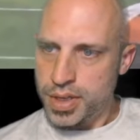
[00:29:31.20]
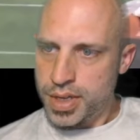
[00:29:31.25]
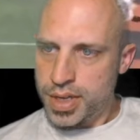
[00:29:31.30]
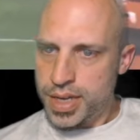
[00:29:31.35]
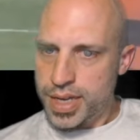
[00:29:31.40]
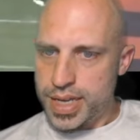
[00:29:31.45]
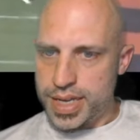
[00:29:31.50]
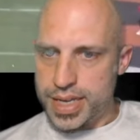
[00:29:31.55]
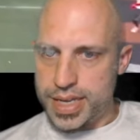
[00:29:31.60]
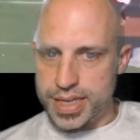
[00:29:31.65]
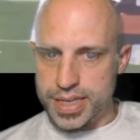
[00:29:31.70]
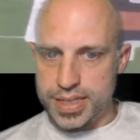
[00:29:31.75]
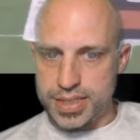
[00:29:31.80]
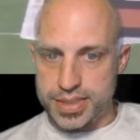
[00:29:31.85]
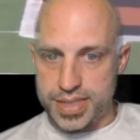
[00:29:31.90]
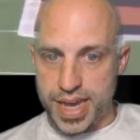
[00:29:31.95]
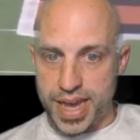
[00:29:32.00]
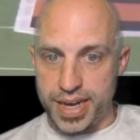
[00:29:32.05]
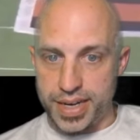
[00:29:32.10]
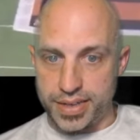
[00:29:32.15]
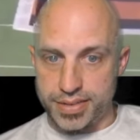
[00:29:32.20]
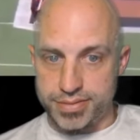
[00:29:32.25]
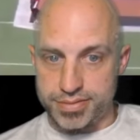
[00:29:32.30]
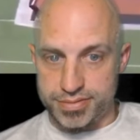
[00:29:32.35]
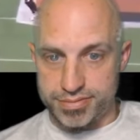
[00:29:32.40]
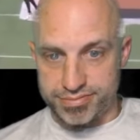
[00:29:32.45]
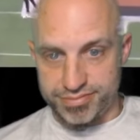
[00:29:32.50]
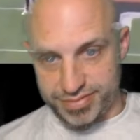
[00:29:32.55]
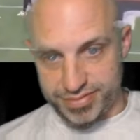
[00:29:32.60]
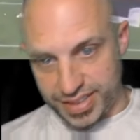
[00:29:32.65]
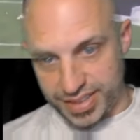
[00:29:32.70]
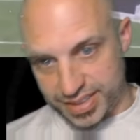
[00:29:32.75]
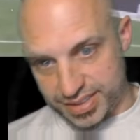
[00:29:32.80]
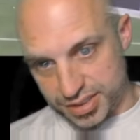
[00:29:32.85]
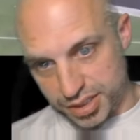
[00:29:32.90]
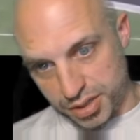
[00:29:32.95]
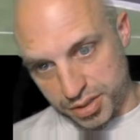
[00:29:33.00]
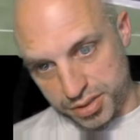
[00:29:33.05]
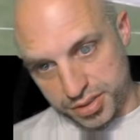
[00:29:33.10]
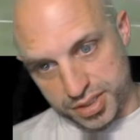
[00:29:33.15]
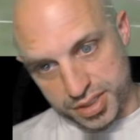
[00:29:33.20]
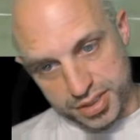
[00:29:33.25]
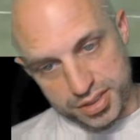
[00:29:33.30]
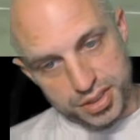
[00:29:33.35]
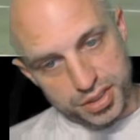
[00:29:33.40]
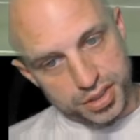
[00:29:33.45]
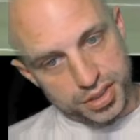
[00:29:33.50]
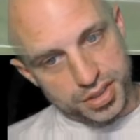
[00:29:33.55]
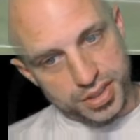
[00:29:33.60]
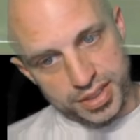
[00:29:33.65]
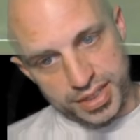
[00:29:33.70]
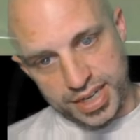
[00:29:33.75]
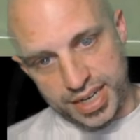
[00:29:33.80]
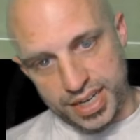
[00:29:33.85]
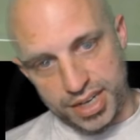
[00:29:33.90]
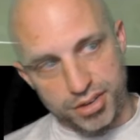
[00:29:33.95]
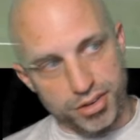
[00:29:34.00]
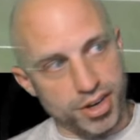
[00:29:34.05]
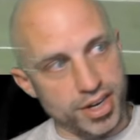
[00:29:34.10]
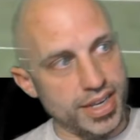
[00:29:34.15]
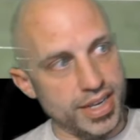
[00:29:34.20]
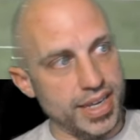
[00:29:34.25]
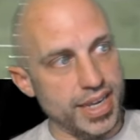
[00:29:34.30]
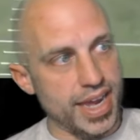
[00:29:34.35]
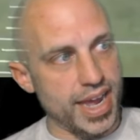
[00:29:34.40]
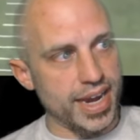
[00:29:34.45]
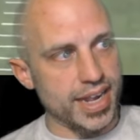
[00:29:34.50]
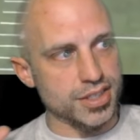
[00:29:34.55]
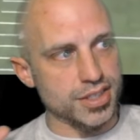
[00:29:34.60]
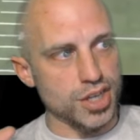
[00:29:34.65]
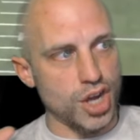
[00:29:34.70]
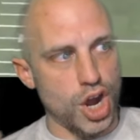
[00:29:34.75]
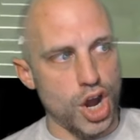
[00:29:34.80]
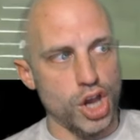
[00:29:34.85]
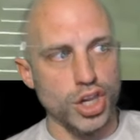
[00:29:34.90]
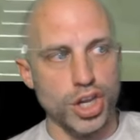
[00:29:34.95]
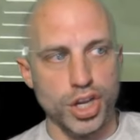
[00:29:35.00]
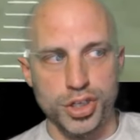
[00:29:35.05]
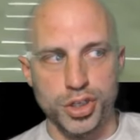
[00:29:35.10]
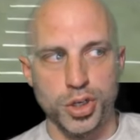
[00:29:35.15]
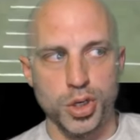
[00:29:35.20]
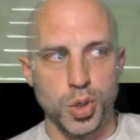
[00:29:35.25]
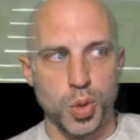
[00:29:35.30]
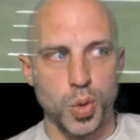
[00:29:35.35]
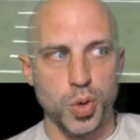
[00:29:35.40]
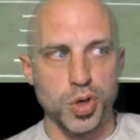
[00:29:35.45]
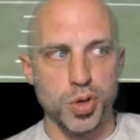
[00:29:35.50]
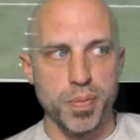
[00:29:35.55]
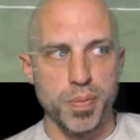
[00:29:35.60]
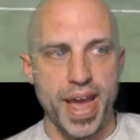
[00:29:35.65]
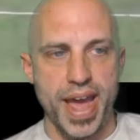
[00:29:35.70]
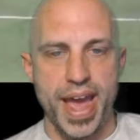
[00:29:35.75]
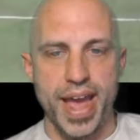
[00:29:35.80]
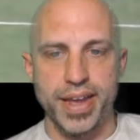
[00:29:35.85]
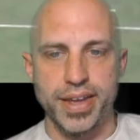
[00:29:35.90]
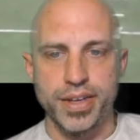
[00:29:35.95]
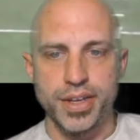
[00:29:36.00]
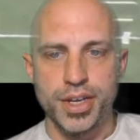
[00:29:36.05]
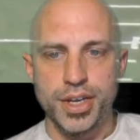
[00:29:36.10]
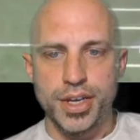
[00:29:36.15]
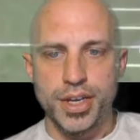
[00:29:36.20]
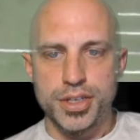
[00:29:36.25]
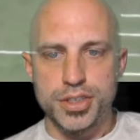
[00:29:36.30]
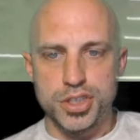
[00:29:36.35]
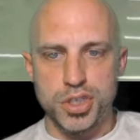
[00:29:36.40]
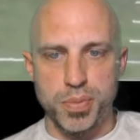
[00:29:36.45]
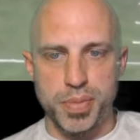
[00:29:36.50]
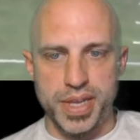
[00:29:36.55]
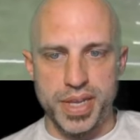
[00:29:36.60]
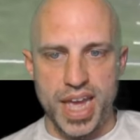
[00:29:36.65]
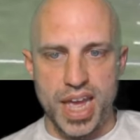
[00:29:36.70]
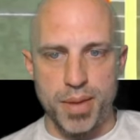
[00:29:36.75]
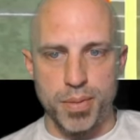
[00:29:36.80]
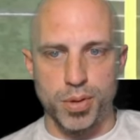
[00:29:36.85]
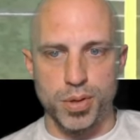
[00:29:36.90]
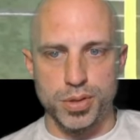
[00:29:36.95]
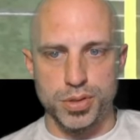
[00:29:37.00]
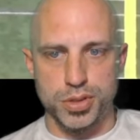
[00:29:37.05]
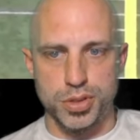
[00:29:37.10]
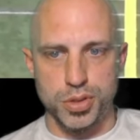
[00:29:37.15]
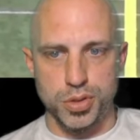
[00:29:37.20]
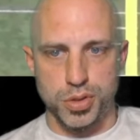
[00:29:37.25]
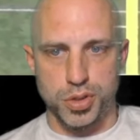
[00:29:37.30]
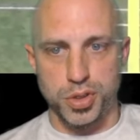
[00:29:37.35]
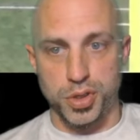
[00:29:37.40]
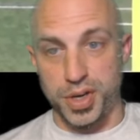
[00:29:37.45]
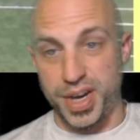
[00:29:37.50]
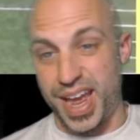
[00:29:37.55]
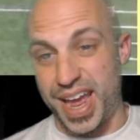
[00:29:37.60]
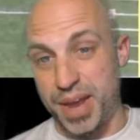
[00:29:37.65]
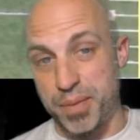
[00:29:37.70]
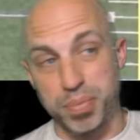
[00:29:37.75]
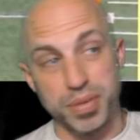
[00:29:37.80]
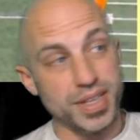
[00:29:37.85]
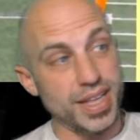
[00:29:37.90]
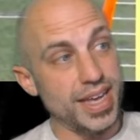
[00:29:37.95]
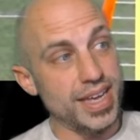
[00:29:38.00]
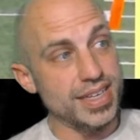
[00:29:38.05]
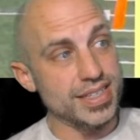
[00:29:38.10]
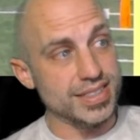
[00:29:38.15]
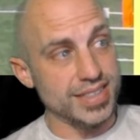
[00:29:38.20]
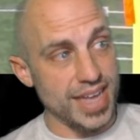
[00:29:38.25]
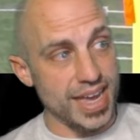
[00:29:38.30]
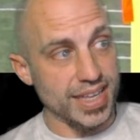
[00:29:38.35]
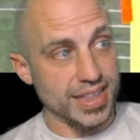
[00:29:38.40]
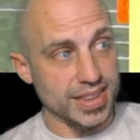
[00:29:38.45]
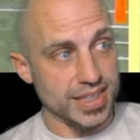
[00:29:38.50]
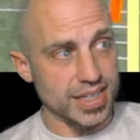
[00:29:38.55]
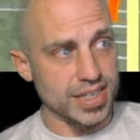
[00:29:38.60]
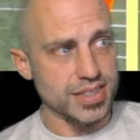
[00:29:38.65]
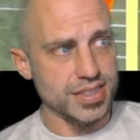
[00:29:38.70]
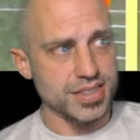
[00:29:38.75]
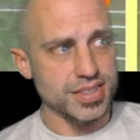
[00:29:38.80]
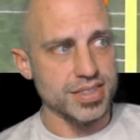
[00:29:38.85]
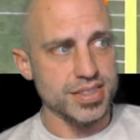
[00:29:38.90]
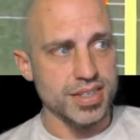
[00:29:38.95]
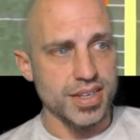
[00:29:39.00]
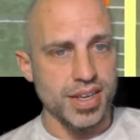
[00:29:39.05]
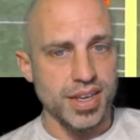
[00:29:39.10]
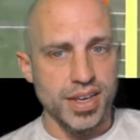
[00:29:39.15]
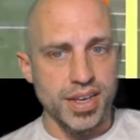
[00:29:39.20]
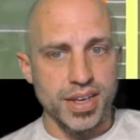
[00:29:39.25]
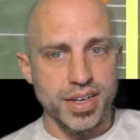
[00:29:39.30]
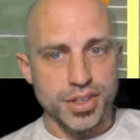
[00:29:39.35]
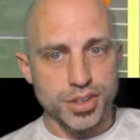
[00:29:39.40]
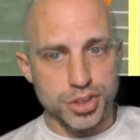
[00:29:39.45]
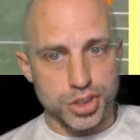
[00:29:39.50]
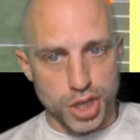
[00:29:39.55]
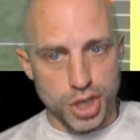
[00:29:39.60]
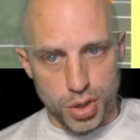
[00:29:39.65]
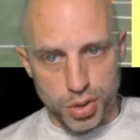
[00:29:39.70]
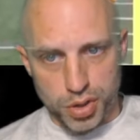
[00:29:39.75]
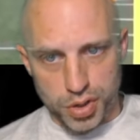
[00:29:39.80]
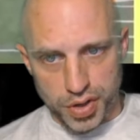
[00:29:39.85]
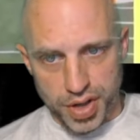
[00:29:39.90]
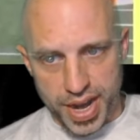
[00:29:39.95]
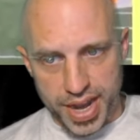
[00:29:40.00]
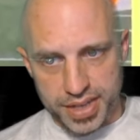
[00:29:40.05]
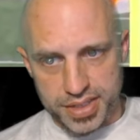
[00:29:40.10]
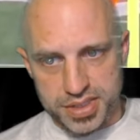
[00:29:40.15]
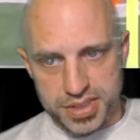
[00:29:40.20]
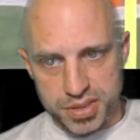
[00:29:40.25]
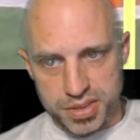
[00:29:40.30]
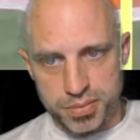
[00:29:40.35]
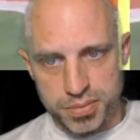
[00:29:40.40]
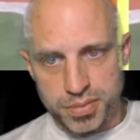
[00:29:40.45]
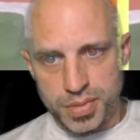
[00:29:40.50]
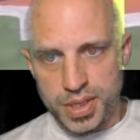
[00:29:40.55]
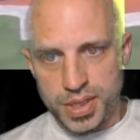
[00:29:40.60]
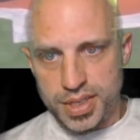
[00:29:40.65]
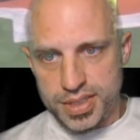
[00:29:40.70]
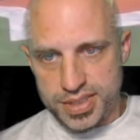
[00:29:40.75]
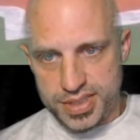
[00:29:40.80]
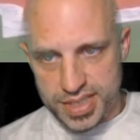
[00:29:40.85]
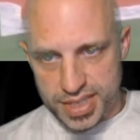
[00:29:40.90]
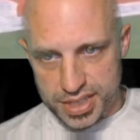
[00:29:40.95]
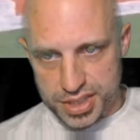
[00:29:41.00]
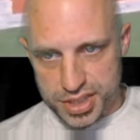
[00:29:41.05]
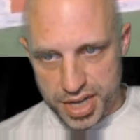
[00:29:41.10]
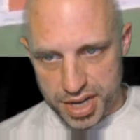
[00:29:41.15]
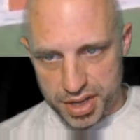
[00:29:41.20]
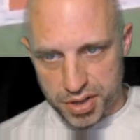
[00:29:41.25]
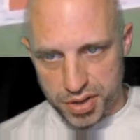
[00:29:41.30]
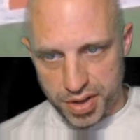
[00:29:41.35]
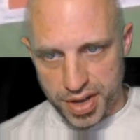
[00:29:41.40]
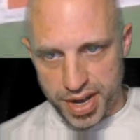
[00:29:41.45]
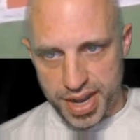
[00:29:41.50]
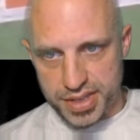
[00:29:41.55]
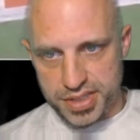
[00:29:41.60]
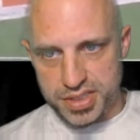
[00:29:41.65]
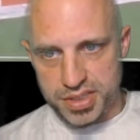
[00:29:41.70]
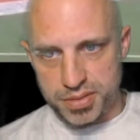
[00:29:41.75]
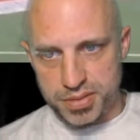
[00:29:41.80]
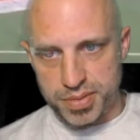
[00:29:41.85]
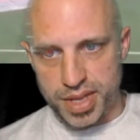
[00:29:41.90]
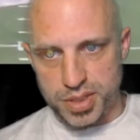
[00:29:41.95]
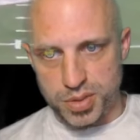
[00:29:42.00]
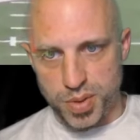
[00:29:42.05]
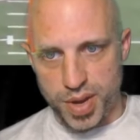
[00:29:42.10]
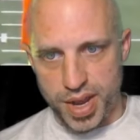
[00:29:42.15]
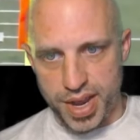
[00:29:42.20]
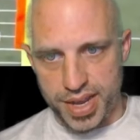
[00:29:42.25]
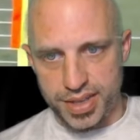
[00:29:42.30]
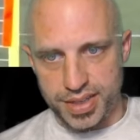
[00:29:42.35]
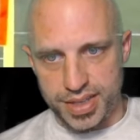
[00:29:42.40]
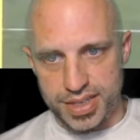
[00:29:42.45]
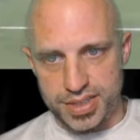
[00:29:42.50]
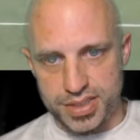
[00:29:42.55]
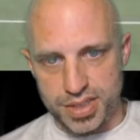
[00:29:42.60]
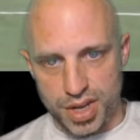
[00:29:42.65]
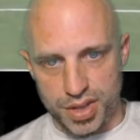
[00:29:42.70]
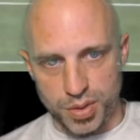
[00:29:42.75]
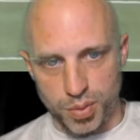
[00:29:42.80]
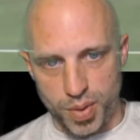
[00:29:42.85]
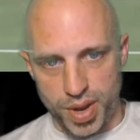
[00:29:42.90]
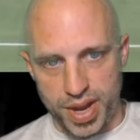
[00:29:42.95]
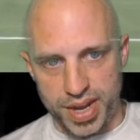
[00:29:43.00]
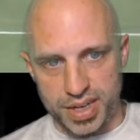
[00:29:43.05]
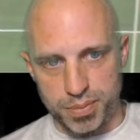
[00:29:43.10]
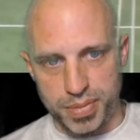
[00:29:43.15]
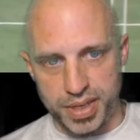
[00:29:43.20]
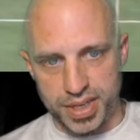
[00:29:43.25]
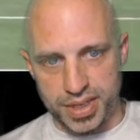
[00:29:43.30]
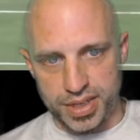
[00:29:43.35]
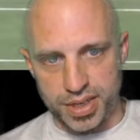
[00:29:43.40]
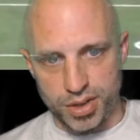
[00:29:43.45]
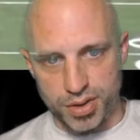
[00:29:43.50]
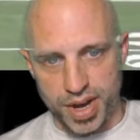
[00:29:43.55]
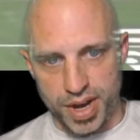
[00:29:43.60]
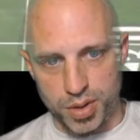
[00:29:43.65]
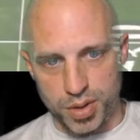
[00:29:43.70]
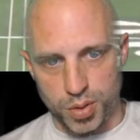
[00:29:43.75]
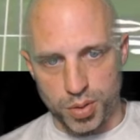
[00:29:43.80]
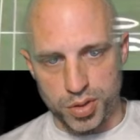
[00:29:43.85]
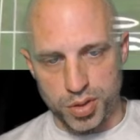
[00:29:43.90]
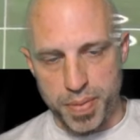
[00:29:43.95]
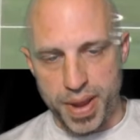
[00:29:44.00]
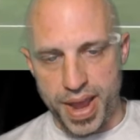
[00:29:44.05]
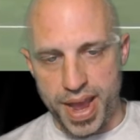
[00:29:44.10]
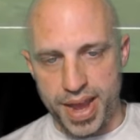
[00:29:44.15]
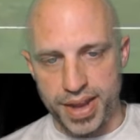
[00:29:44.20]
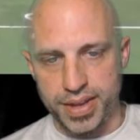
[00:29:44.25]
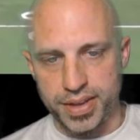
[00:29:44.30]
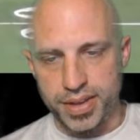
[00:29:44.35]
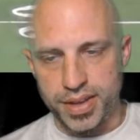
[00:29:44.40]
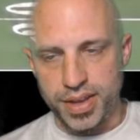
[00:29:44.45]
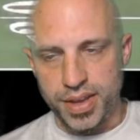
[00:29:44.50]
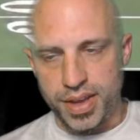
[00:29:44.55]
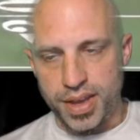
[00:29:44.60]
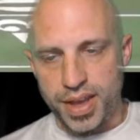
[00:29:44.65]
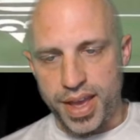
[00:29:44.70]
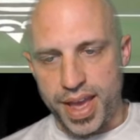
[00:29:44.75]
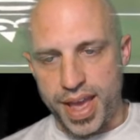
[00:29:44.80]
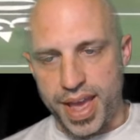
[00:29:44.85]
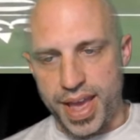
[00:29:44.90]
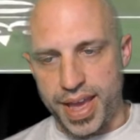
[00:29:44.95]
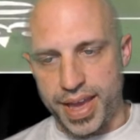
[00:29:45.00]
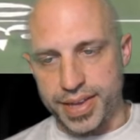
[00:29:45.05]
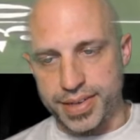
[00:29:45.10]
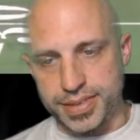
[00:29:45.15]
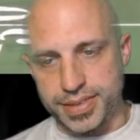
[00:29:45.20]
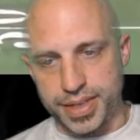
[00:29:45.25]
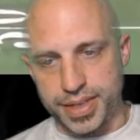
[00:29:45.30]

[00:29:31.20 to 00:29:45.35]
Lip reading: is that it turns into the nitty-gritty and it's all on your quarterback to be able to create plays like this. Joe creates them. CJ creates them. That's why he's on the way to being a great quarterback. And,